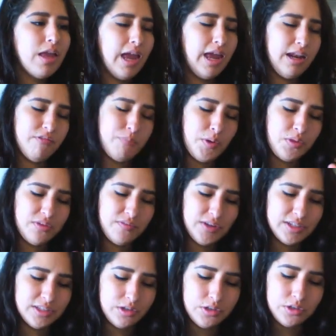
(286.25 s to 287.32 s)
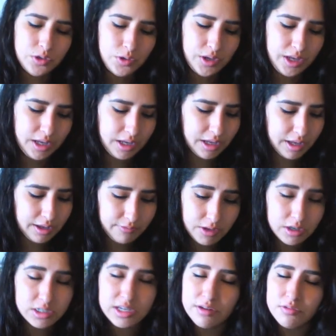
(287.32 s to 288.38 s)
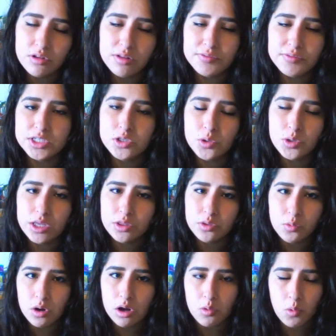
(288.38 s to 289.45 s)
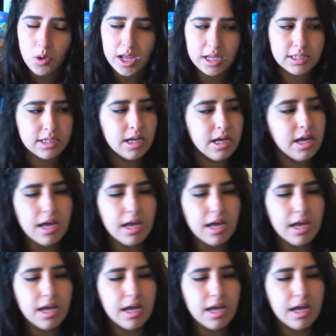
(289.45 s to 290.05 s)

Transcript: And if both of us are there are several of us doing it the wrong ways,